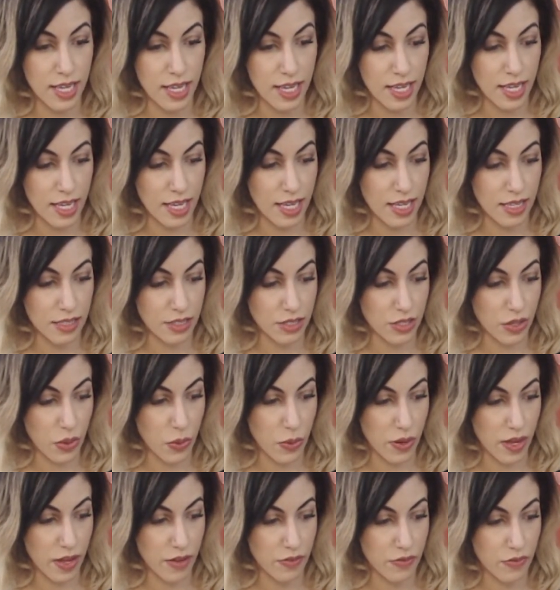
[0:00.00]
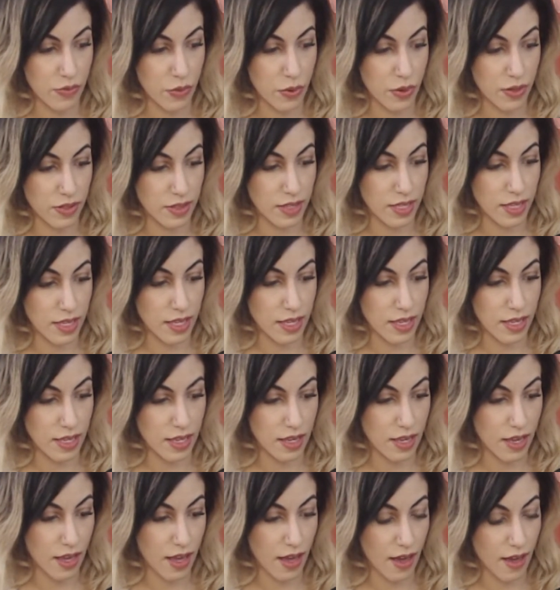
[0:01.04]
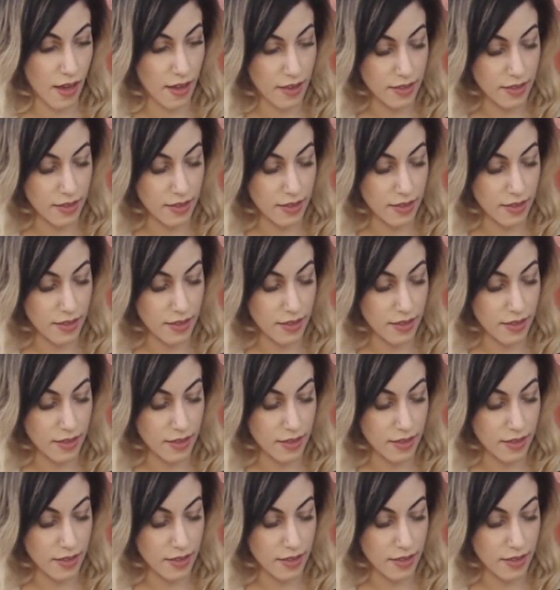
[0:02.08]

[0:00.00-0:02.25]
he is going for the uh,